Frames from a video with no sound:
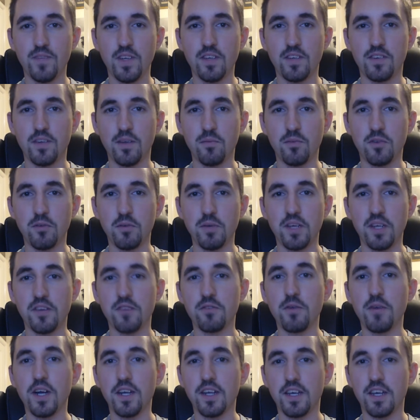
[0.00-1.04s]
He seems to be
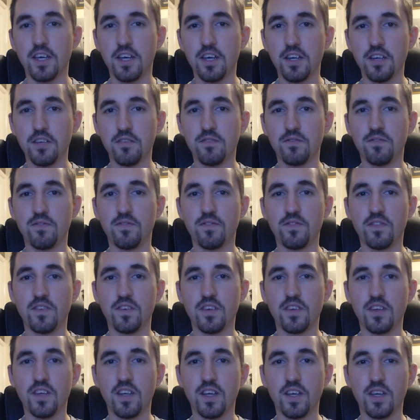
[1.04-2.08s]
threatening her.
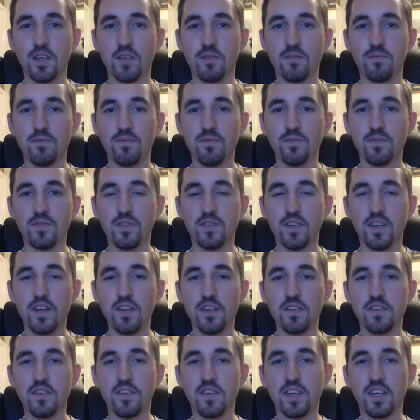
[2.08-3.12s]
I
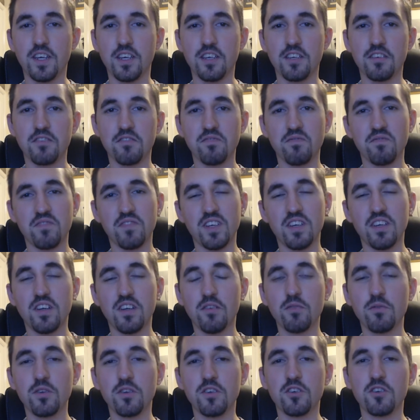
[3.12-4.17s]

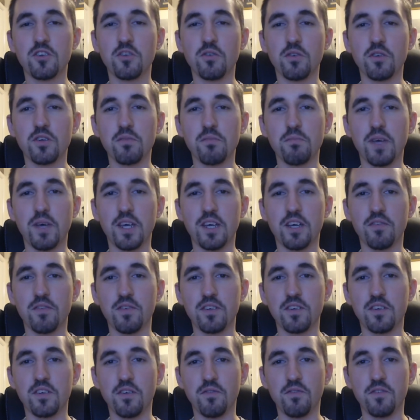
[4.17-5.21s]
wasn't sure what to make of
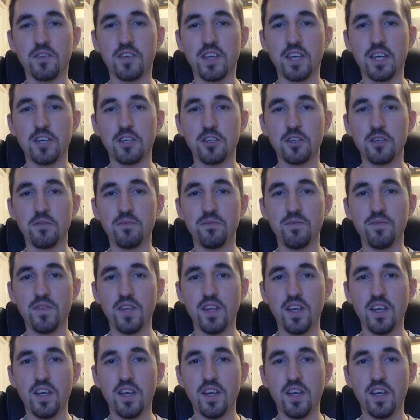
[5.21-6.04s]
his conversation,